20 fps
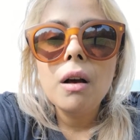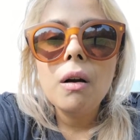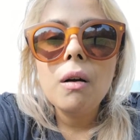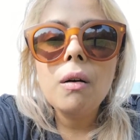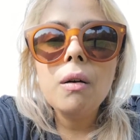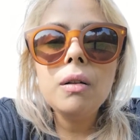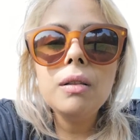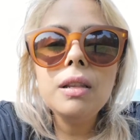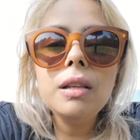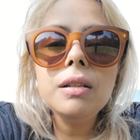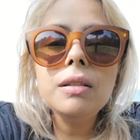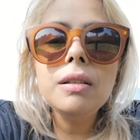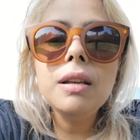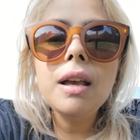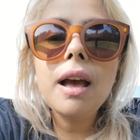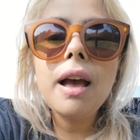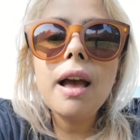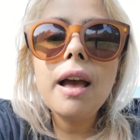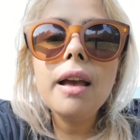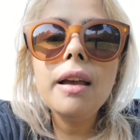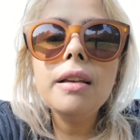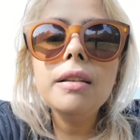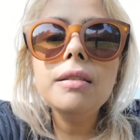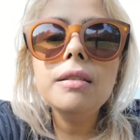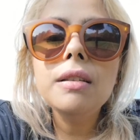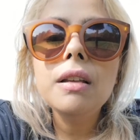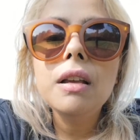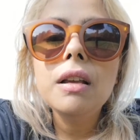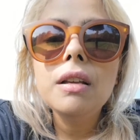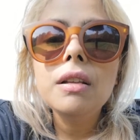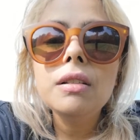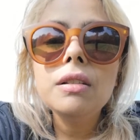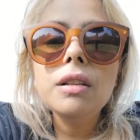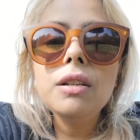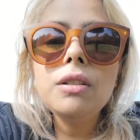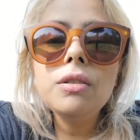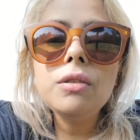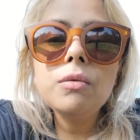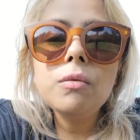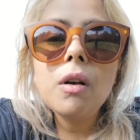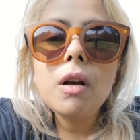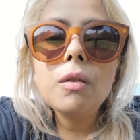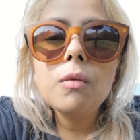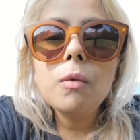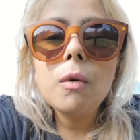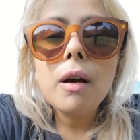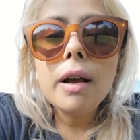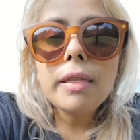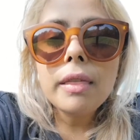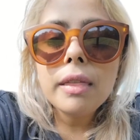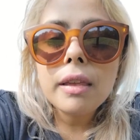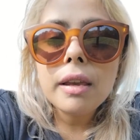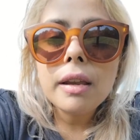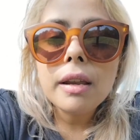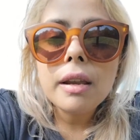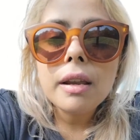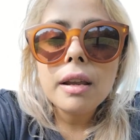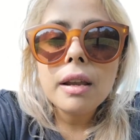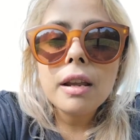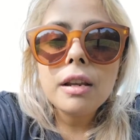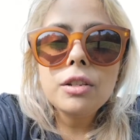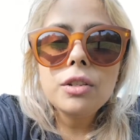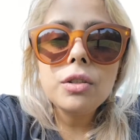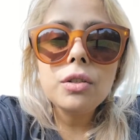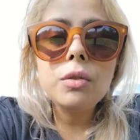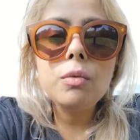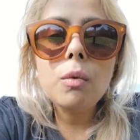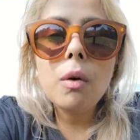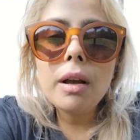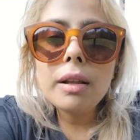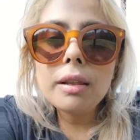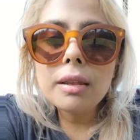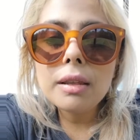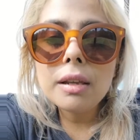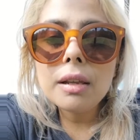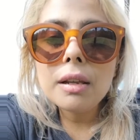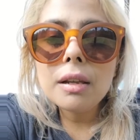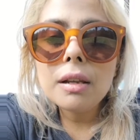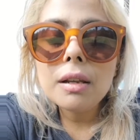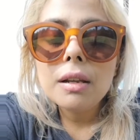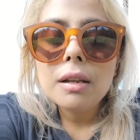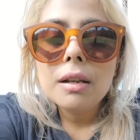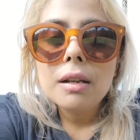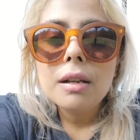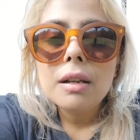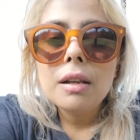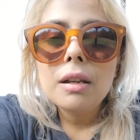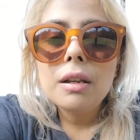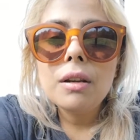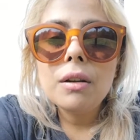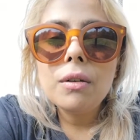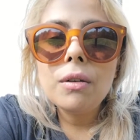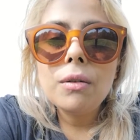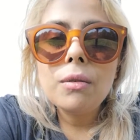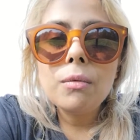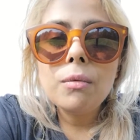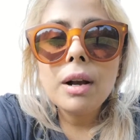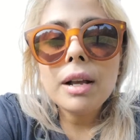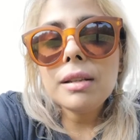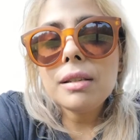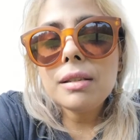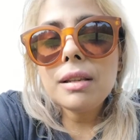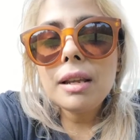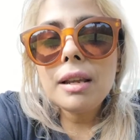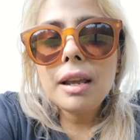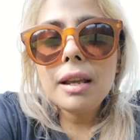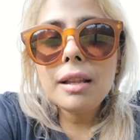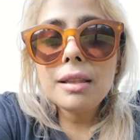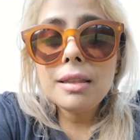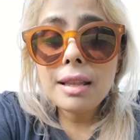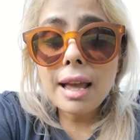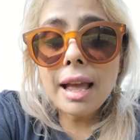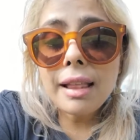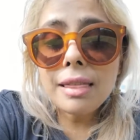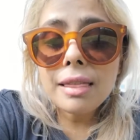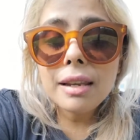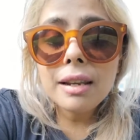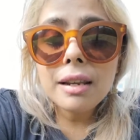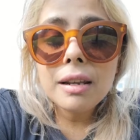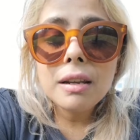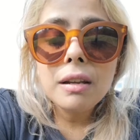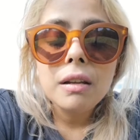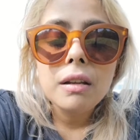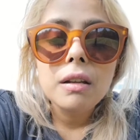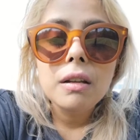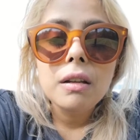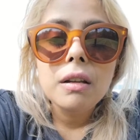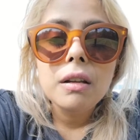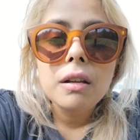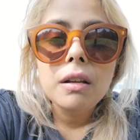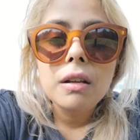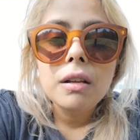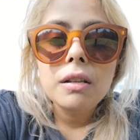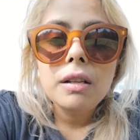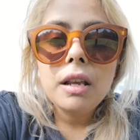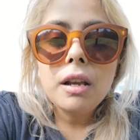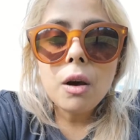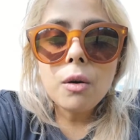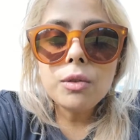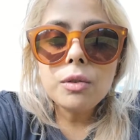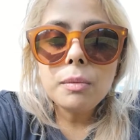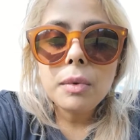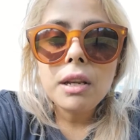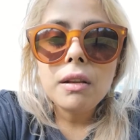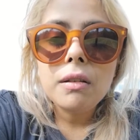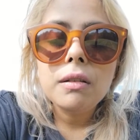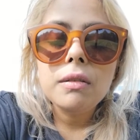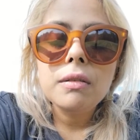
All these guys, they just want one thing and just one thing. Once they get that thing, they ghost me.